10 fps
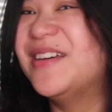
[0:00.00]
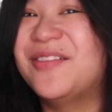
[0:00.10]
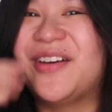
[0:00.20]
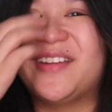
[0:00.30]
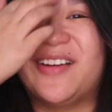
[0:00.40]

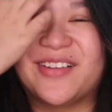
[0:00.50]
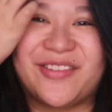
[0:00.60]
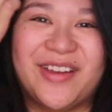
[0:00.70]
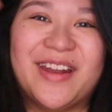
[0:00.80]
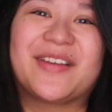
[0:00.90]
My dog's
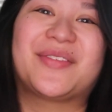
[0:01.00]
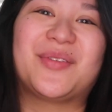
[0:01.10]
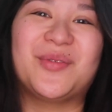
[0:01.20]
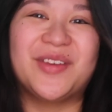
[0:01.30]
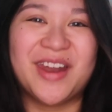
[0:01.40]
right next
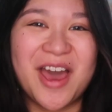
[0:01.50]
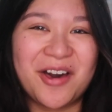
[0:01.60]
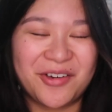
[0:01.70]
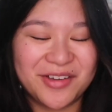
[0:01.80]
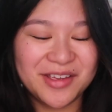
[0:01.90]
to me
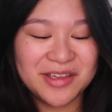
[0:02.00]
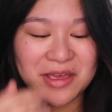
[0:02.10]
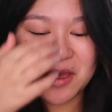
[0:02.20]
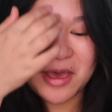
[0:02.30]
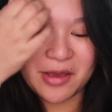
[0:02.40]
now.
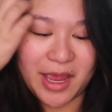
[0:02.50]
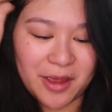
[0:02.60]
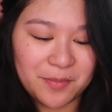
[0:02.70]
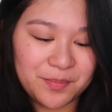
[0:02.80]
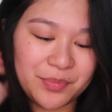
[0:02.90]

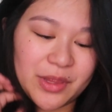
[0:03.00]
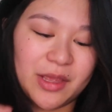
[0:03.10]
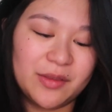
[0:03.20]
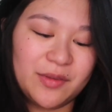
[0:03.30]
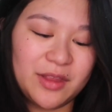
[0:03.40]
Okay,
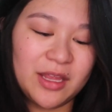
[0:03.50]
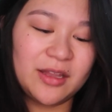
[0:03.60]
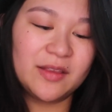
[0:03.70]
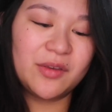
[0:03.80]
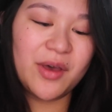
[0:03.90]
so then
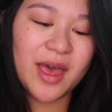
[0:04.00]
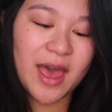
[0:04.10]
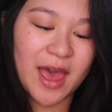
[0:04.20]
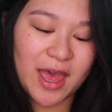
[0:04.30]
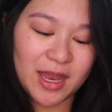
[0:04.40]
let's go
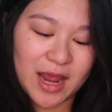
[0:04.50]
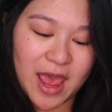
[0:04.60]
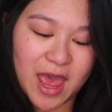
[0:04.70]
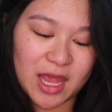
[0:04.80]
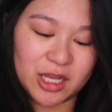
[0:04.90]
ahead
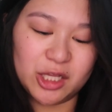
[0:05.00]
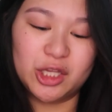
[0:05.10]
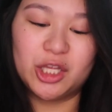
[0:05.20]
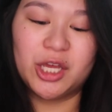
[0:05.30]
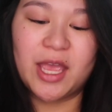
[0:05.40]
and
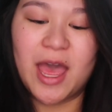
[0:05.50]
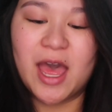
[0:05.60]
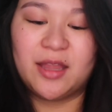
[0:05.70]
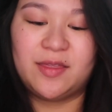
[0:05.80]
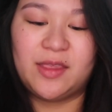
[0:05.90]
look
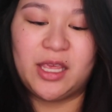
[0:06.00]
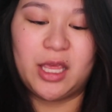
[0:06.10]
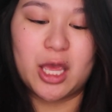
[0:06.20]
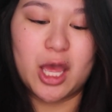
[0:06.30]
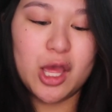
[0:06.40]
at
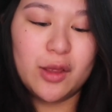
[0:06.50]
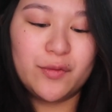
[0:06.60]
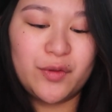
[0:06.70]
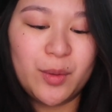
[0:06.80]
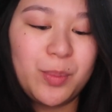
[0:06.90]
the
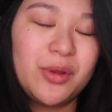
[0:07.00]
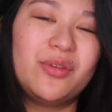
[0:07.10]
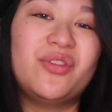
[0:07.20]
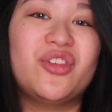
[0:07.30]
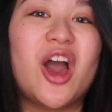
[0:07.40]
Super
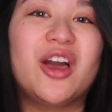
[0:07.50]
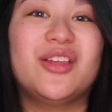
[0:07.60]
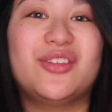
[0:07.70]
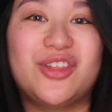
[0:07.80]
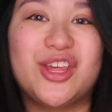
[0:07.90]

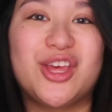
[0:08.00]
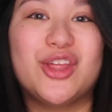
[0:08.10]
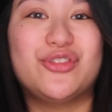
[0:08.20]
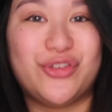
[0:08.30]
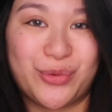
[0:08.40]
Shock Cheek
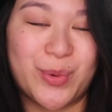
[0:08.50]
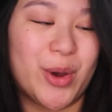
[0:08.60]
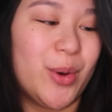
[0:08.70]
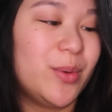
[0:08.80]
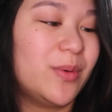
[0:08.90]

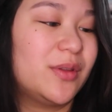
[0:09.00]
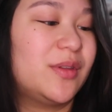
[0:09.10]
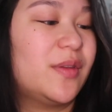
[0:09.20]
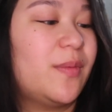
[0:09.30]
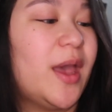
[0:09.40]
Duo,
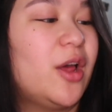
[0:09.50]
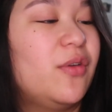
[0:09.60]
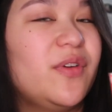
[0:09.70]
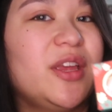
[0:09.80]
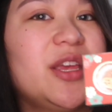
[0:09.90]
which is right
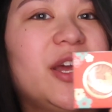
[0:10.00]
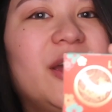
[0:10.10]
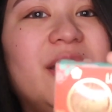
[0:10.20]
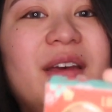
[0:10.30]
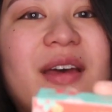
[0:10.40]
over here.